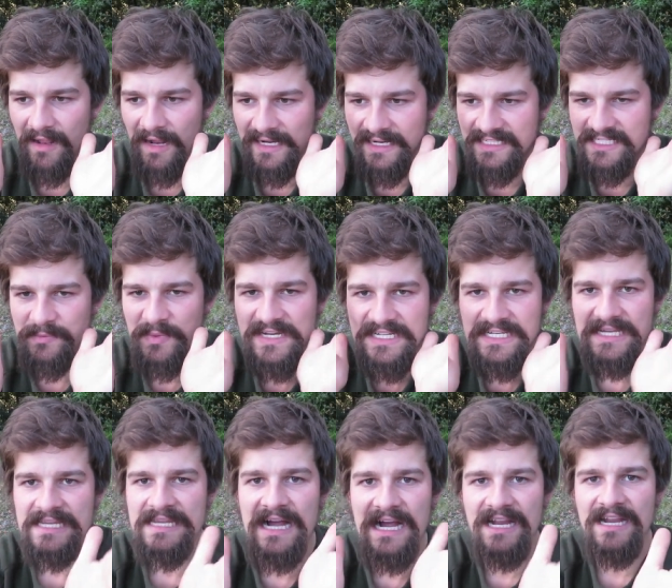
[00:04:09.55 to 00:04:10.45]
like
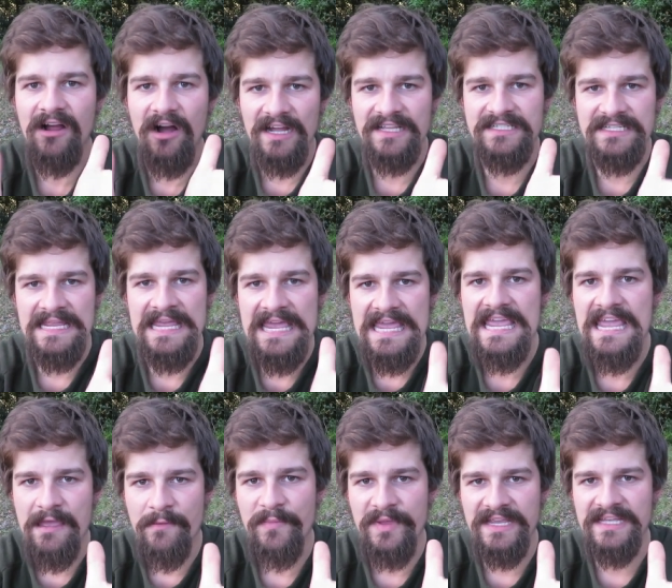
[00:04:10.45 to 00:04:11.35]
especially young guys to
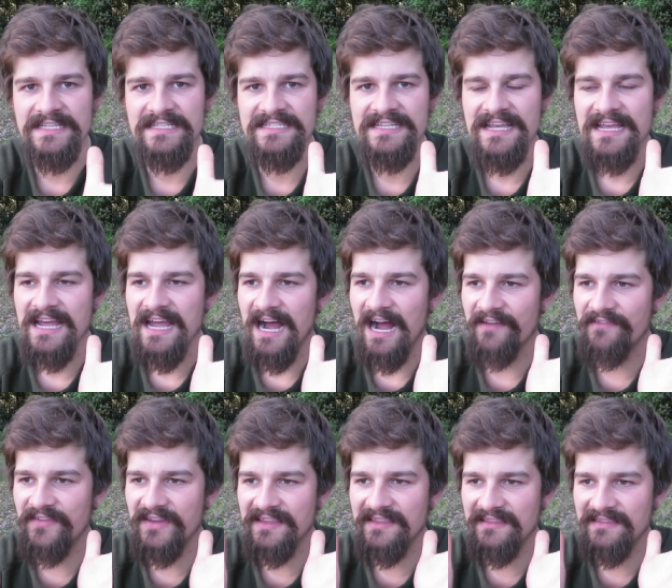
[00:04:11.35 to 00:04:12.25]
hear because I
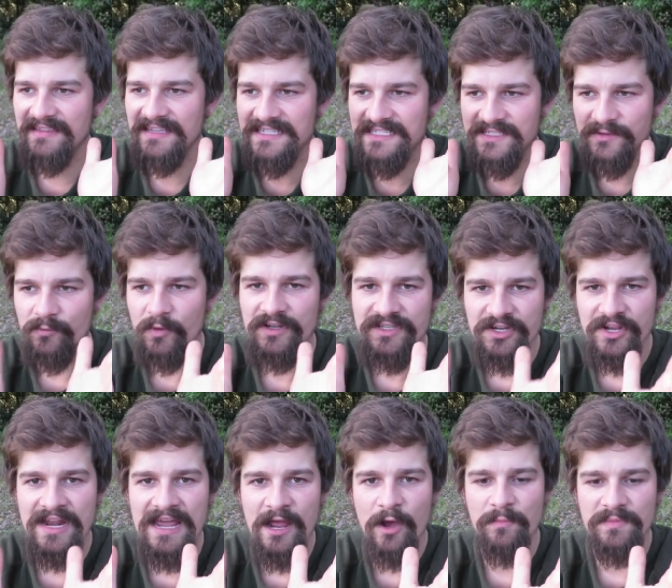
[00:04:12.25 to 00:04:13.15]
think this is what's
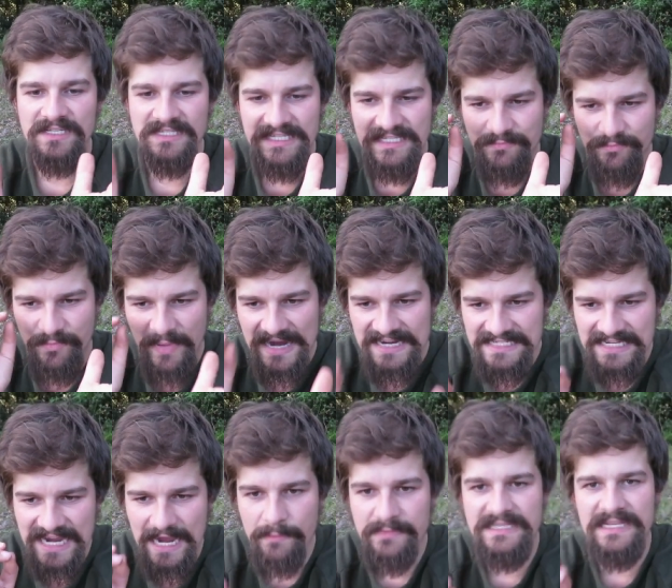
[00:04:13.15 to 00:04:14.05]
going to help. Just these
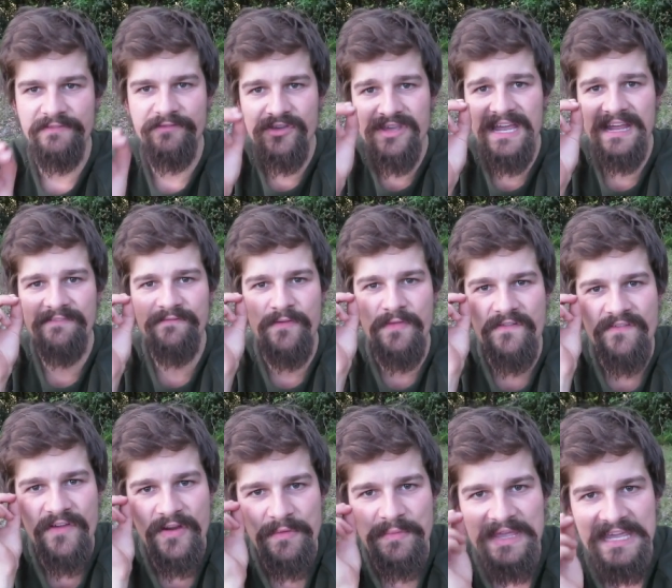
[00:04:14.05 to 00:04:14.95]
basic habits. If you get it from the
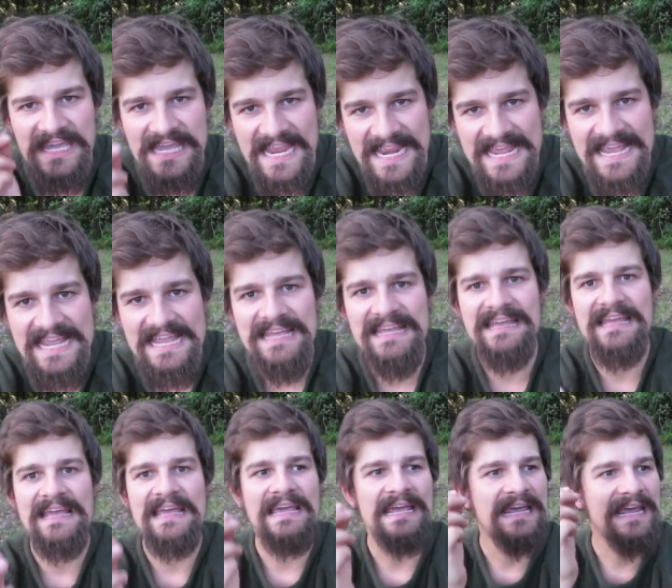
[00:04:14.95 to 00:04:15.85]
very beginning,
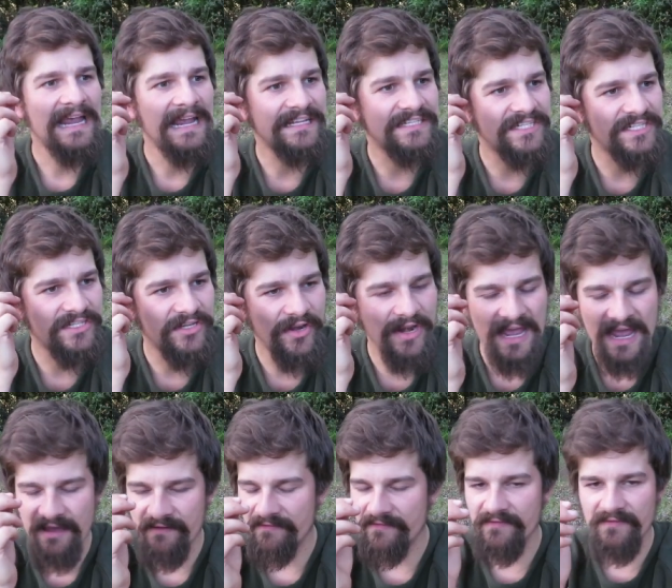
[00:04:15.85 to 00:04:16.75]
it's just going to
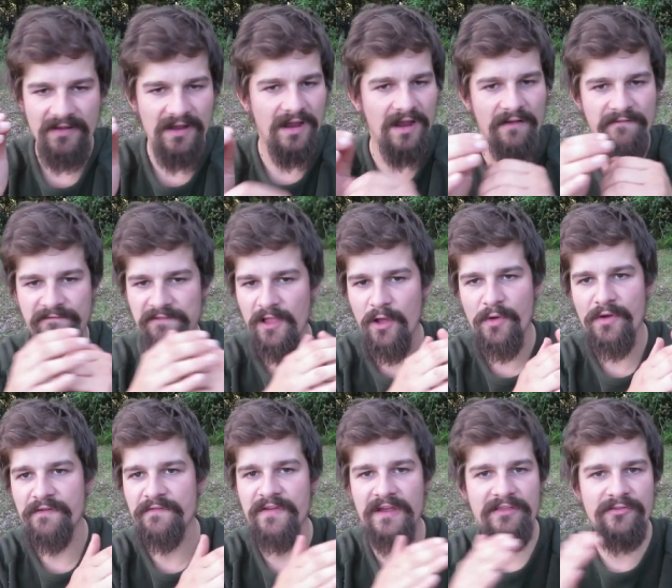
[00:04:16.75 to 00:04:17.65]
have a
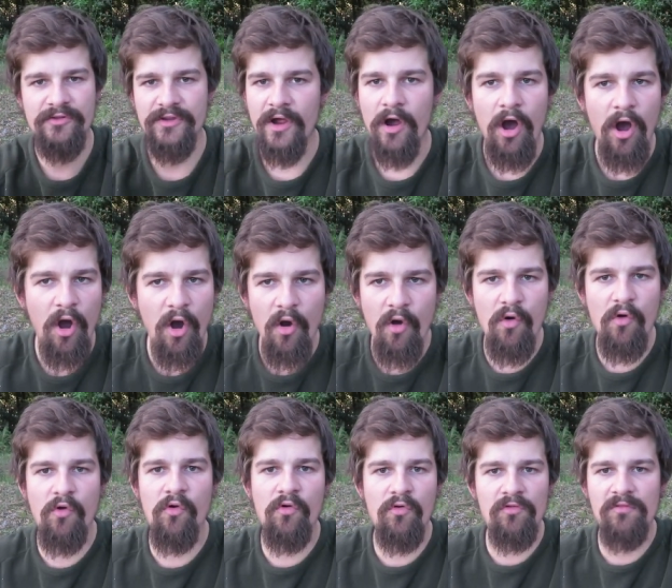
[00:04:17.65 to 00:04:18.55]
flow-on effect through your
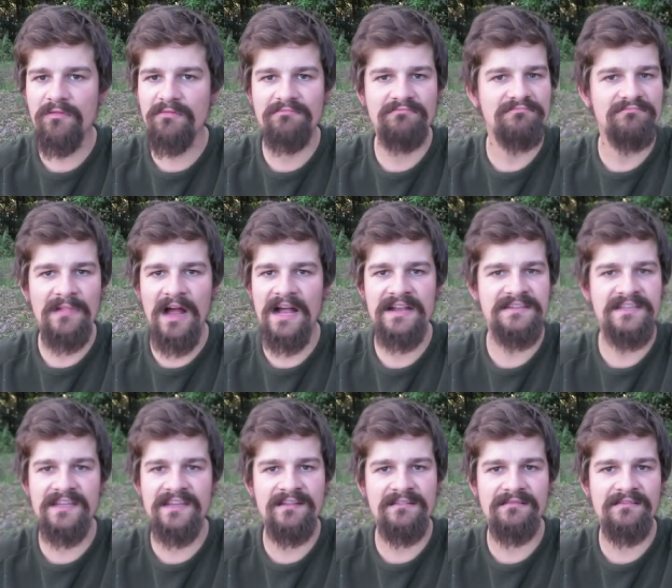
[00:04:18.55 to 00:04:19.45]
whole
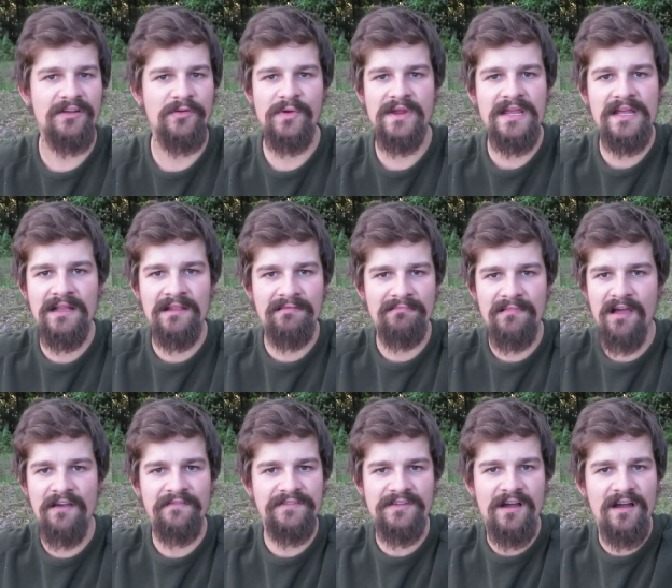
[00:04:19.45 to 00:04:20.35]
hunting career,
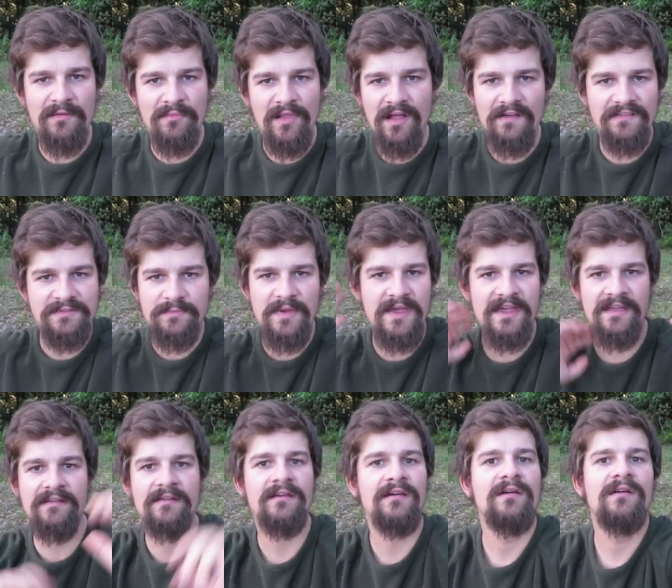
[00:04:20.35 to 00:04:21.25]
lifetime,
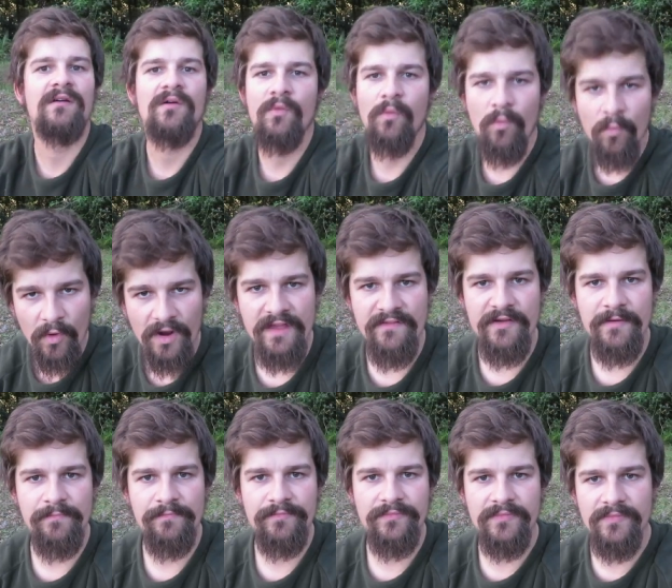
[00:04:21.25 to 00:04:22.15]
lifespan, whatever.
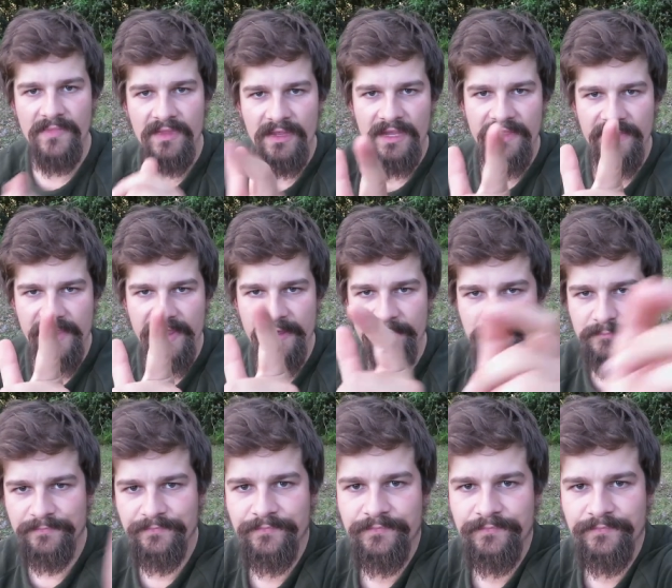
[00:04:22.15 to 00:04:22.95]
Here they are.